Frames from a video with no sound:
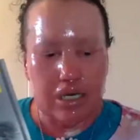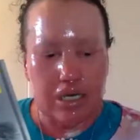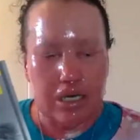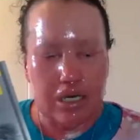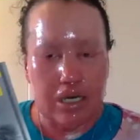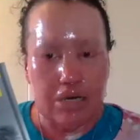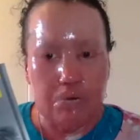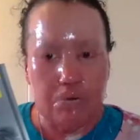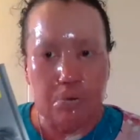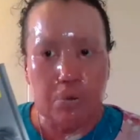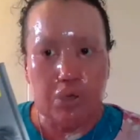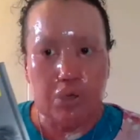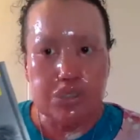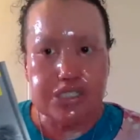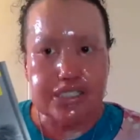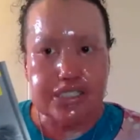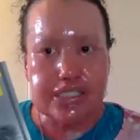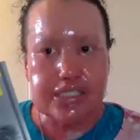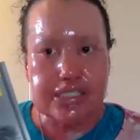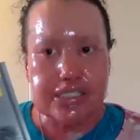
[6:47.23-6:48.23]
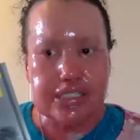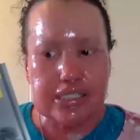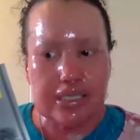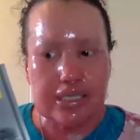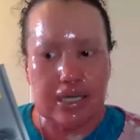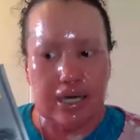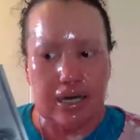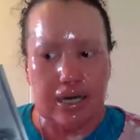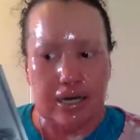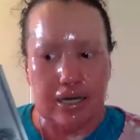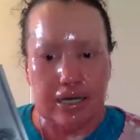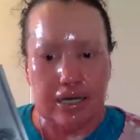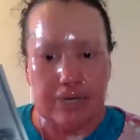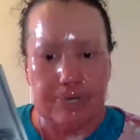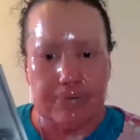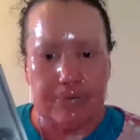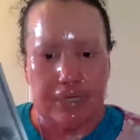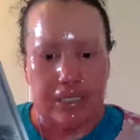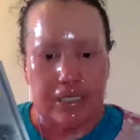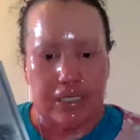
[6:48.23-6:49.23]
was
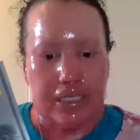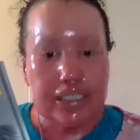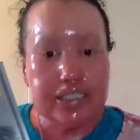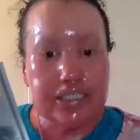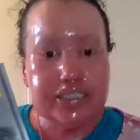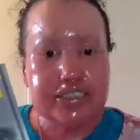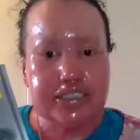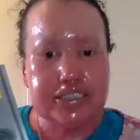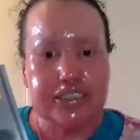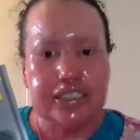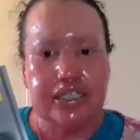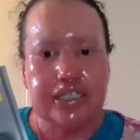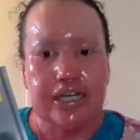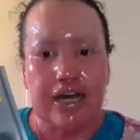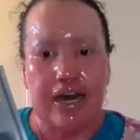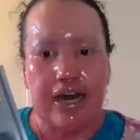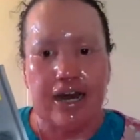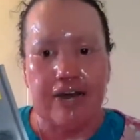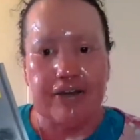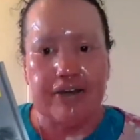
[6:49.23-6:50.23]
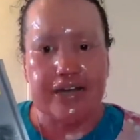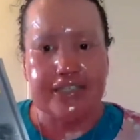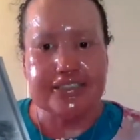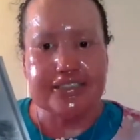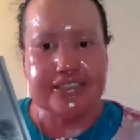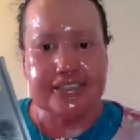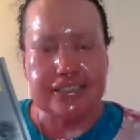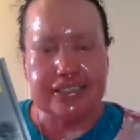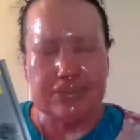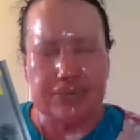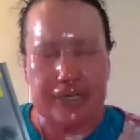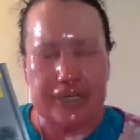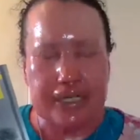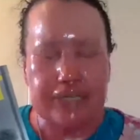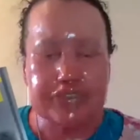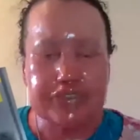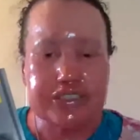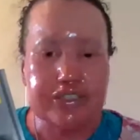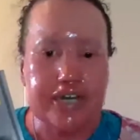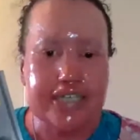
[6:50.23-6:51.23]
injured in a car accident when he
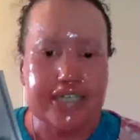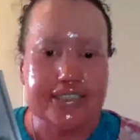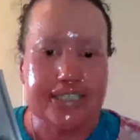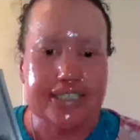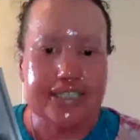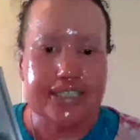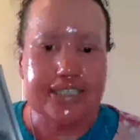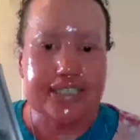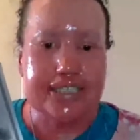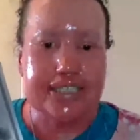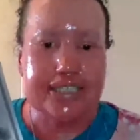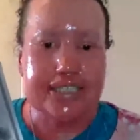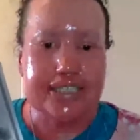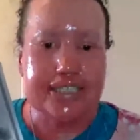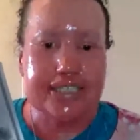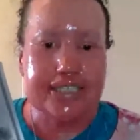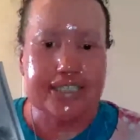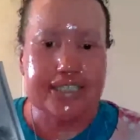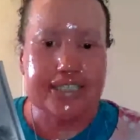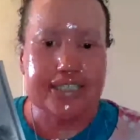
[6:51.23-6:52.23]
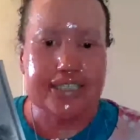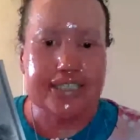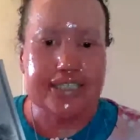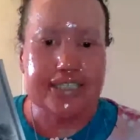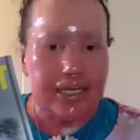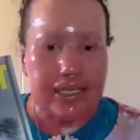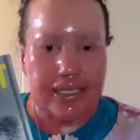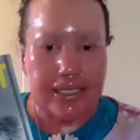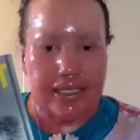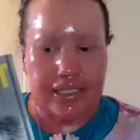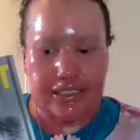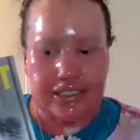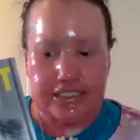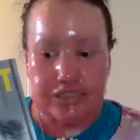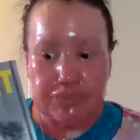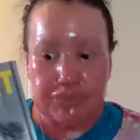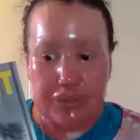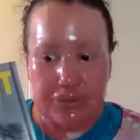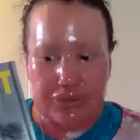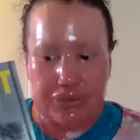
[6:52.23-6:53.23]
was 19. He
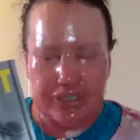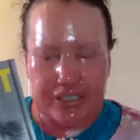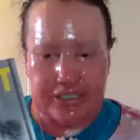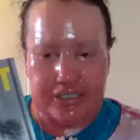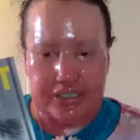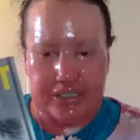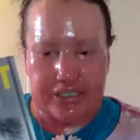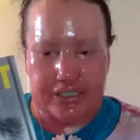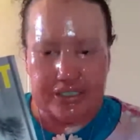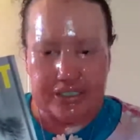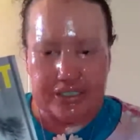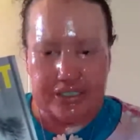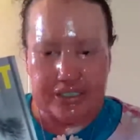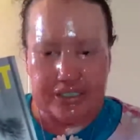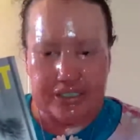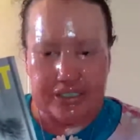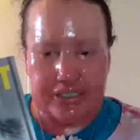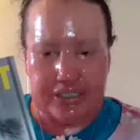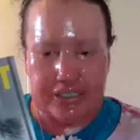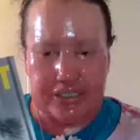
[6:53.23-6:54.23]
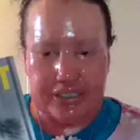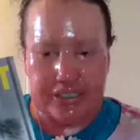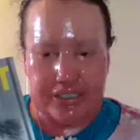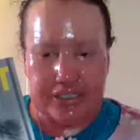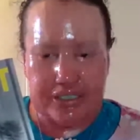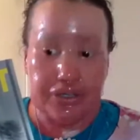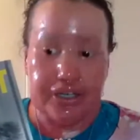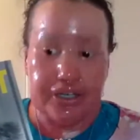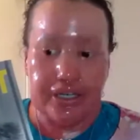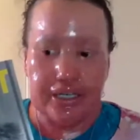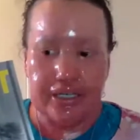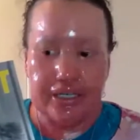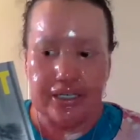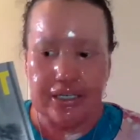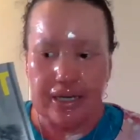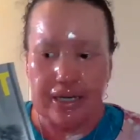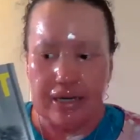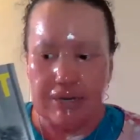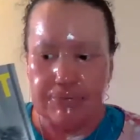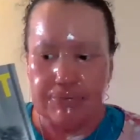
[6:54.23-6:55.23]
experienced,
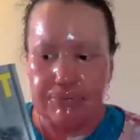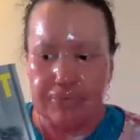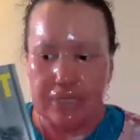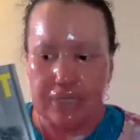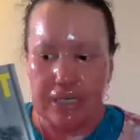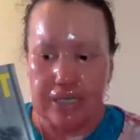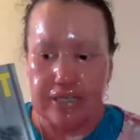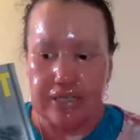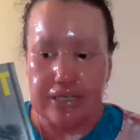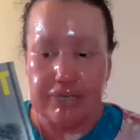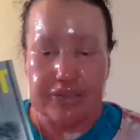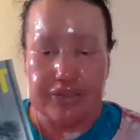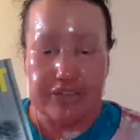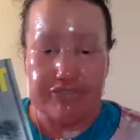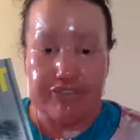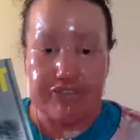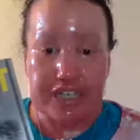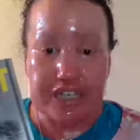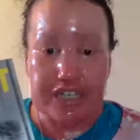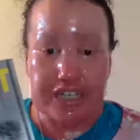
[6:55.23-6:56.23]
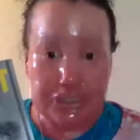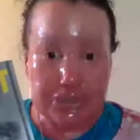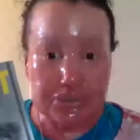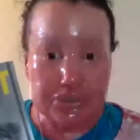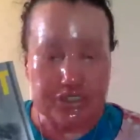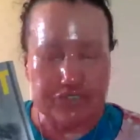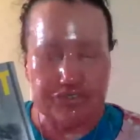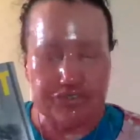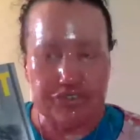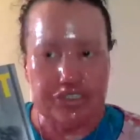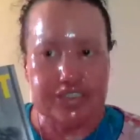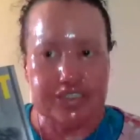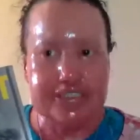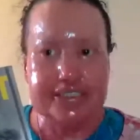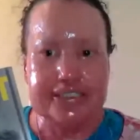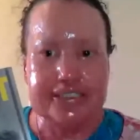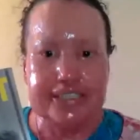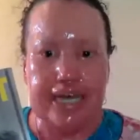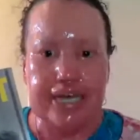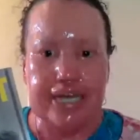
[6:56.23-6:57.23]
ended up with a facial difference
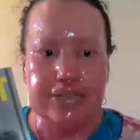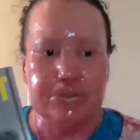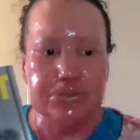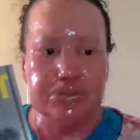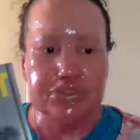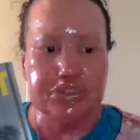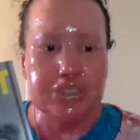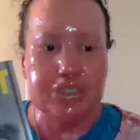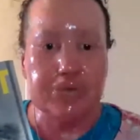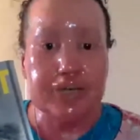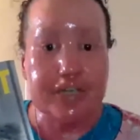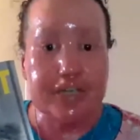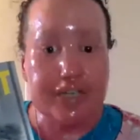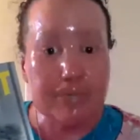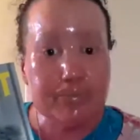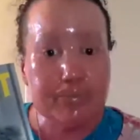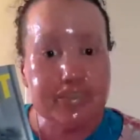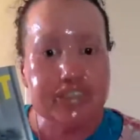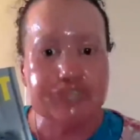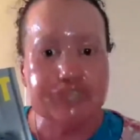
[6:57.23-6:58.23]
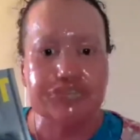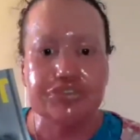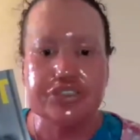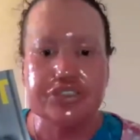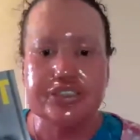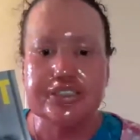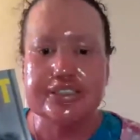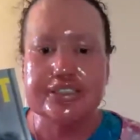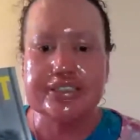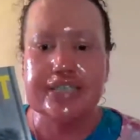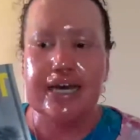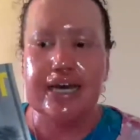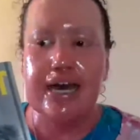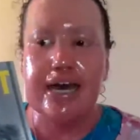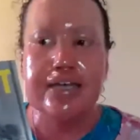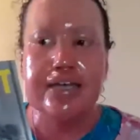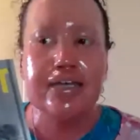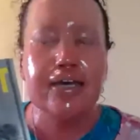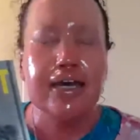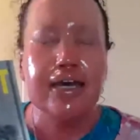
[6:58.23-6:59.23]
and also a limb difference.
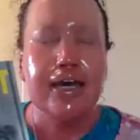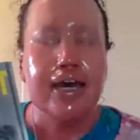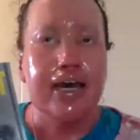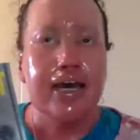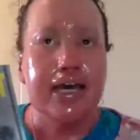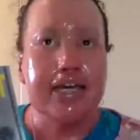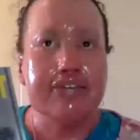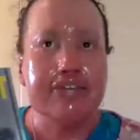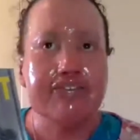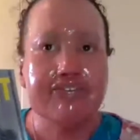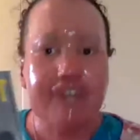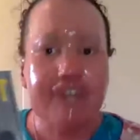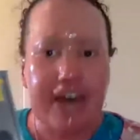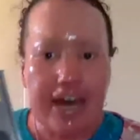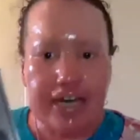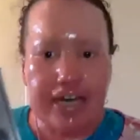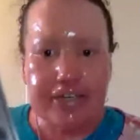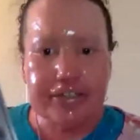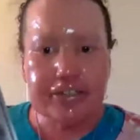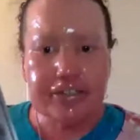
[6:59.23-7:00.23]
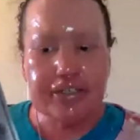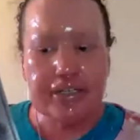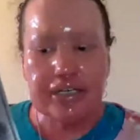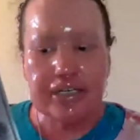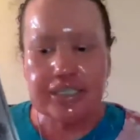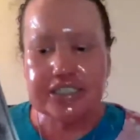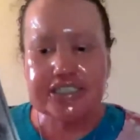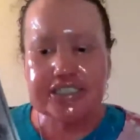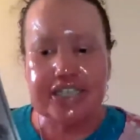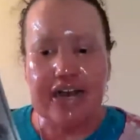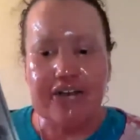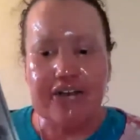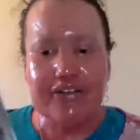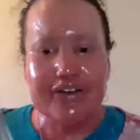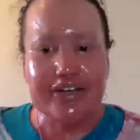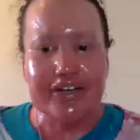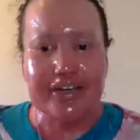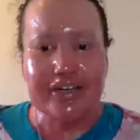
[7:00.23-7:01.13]
And he founded a charity